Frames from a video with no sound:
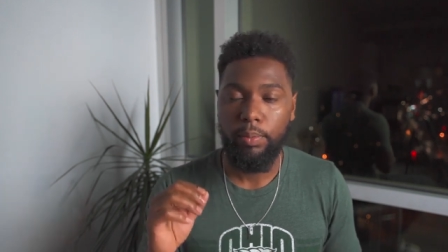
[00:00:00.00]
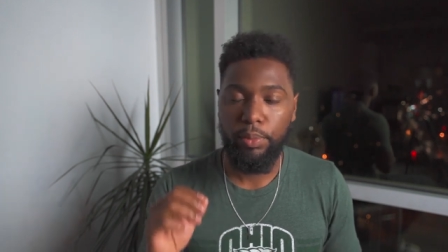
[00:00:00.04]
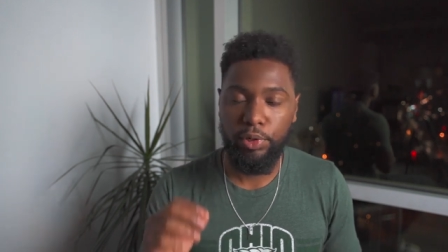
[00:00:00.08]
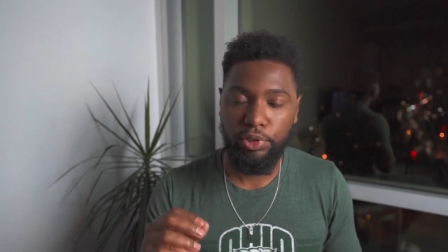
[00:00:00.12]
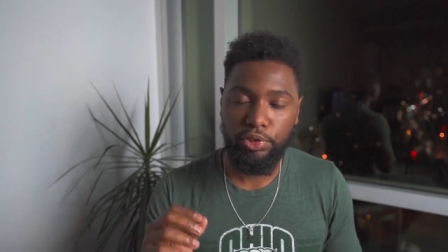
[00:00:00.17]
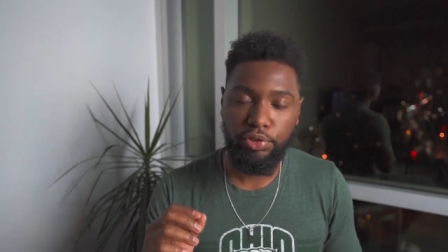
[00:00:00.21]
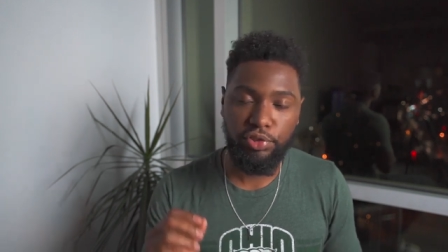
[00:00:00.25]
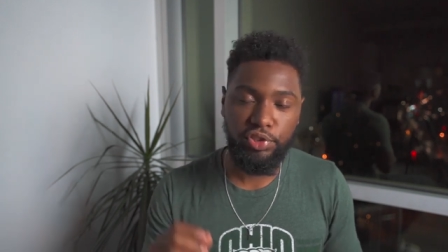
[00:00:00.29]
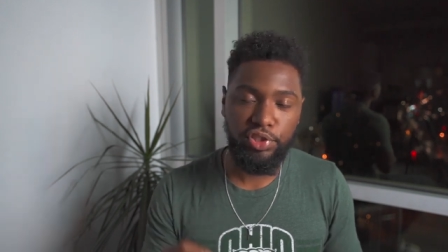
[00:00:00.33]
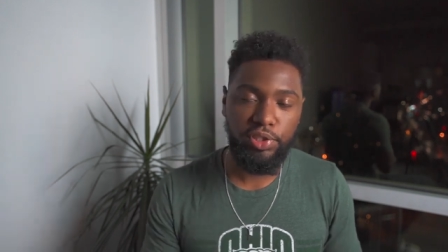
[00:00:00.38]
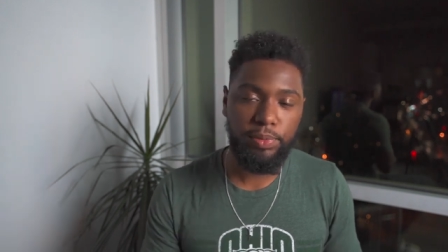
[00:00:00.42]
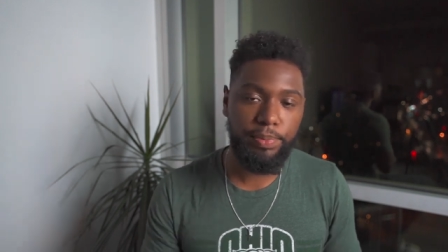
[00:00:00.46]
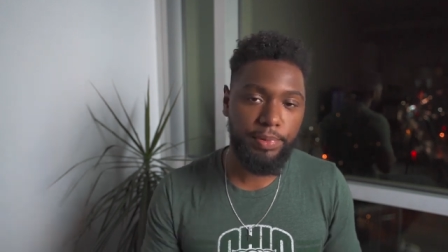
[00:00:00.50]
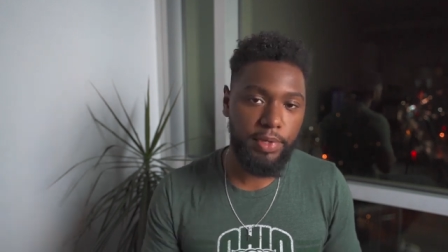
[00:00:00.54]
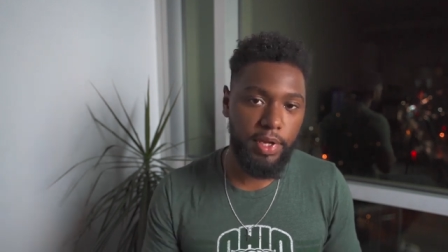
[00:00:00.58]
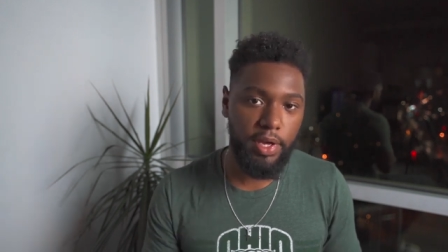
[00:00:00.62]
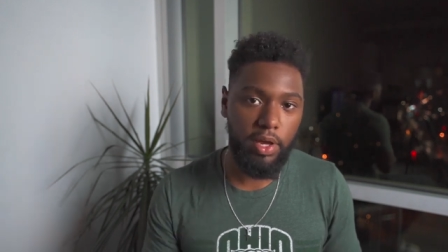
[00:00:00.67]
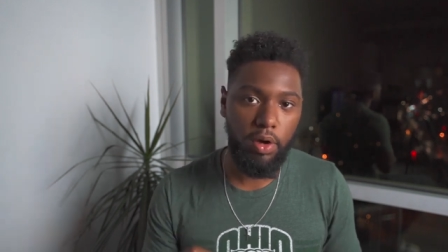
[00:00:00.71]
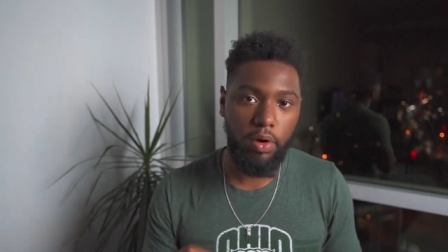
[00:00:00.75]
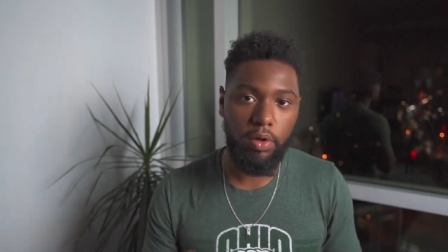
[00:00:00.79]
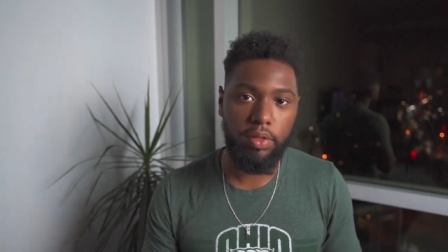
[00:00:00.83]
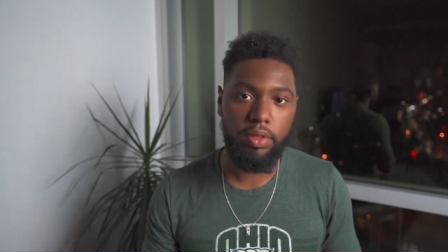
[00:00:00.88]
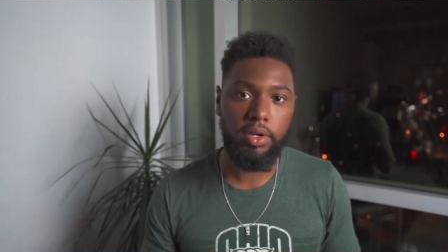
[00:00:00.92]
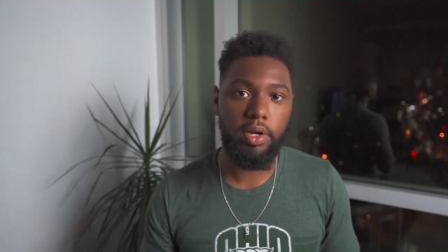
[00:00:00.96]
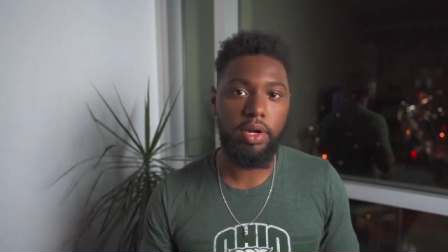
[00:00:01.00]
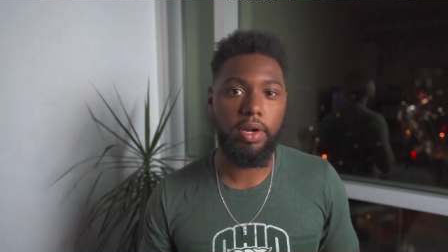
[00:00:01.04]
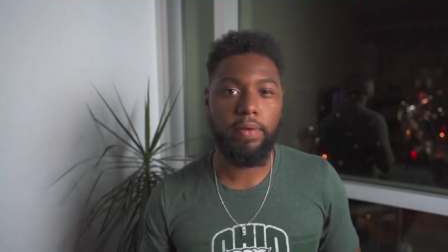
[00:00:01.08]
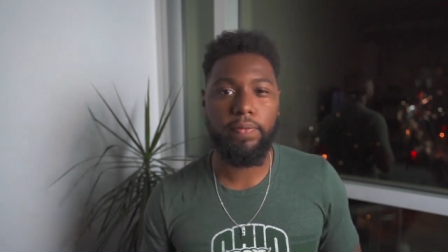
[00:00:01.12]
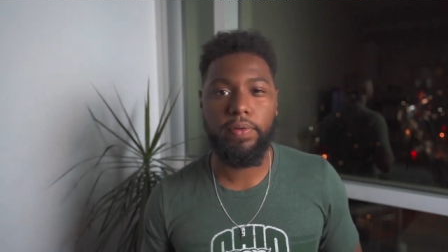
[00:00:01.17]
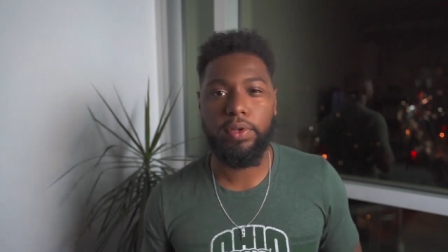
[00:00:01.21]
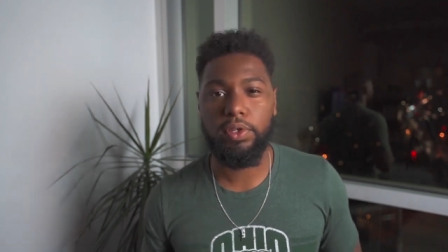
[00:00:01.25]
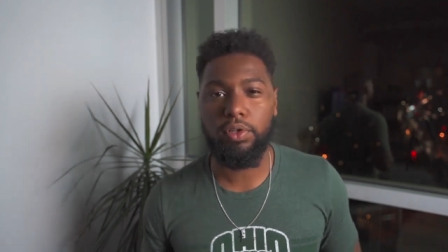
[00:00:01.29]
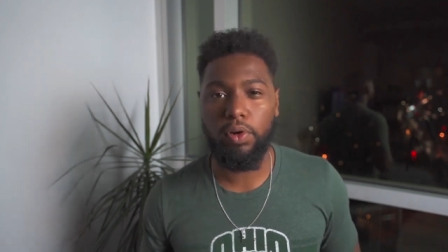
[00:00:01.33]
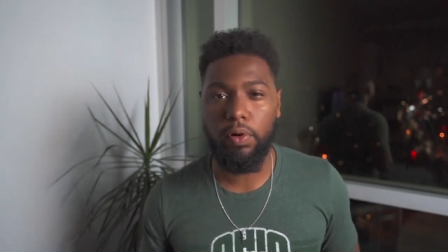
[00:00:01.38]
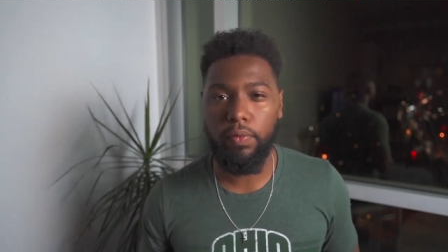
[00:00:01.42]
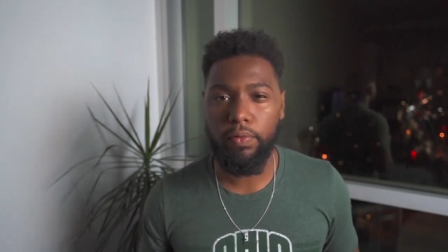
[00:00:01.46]
Put your GPA on there
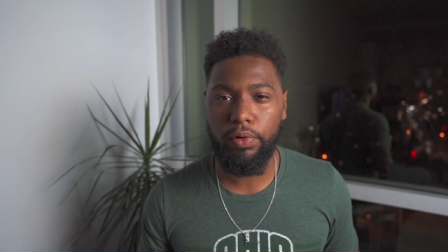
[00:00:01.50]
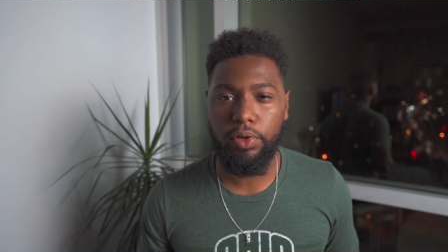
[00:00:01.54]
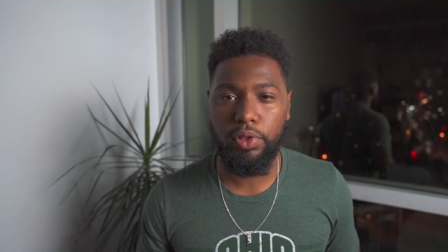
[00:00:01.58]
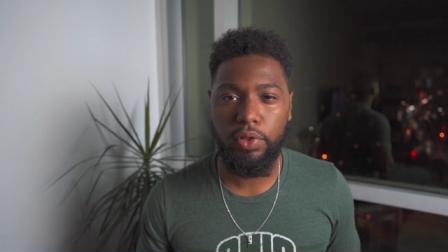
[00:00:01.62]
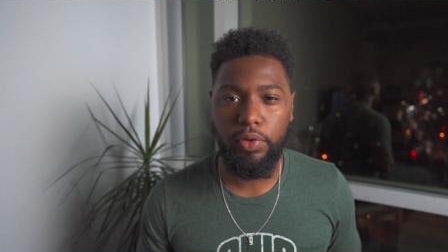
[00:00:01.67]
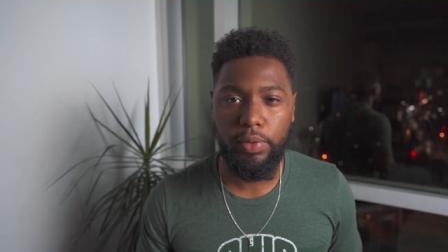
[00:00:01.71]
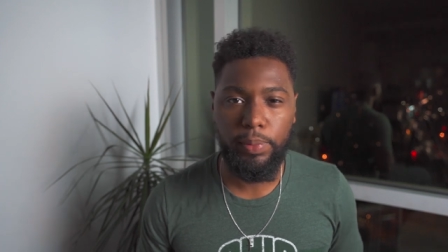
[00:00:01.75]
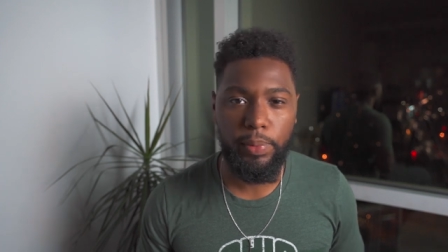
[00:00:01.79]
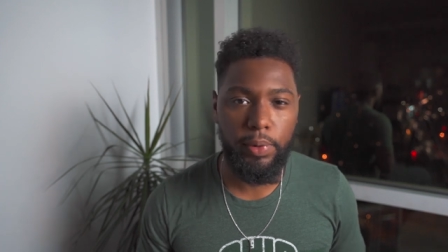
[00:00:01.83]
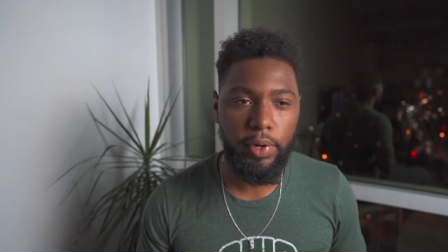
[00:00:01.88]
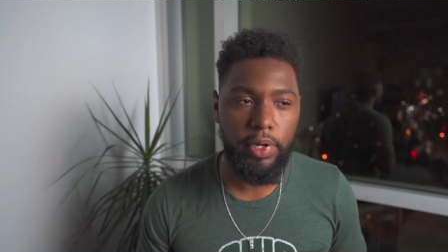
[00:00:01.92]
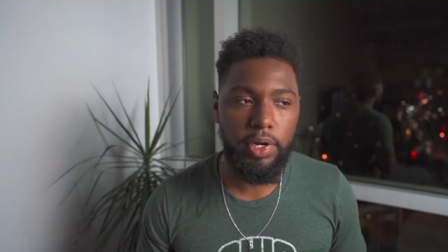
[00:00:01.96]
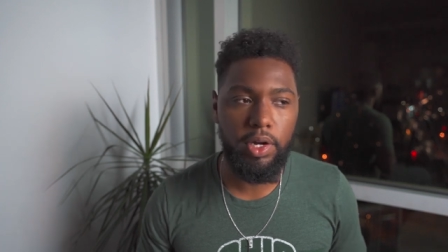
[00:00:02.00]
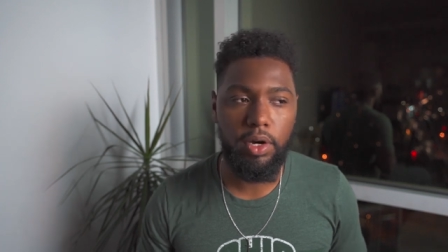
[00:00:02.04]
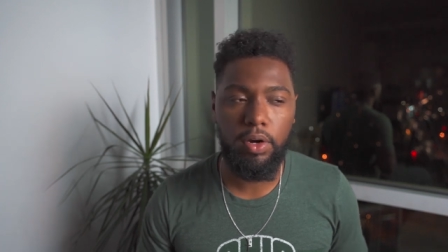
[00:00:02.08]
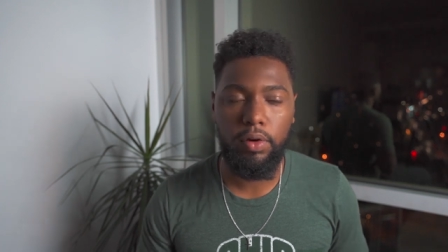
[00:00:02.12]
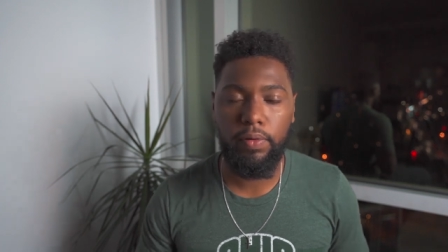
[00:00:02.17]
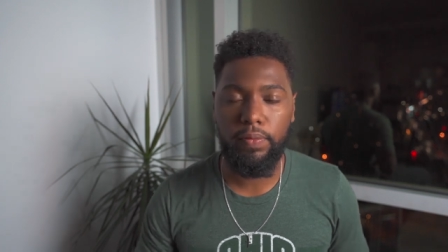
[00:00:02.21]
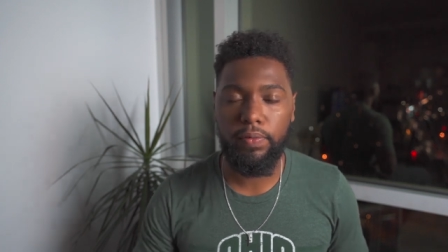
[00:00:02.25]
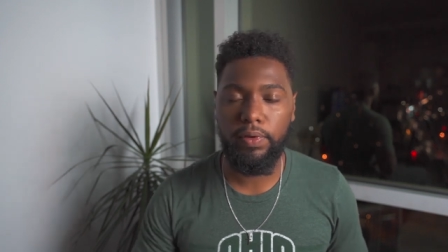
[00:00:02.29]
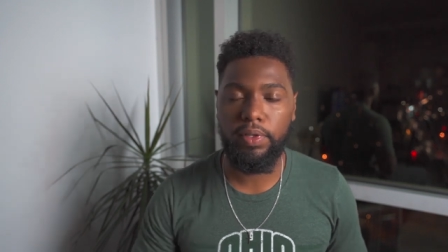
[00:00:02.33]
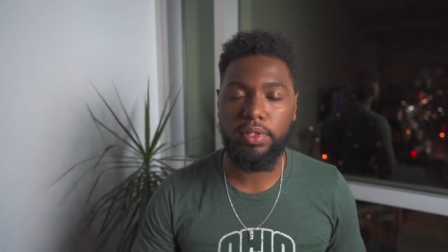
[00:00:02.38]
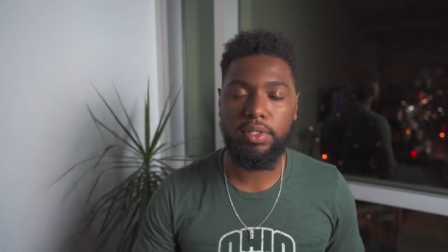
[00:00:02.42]
if it's over 3.0.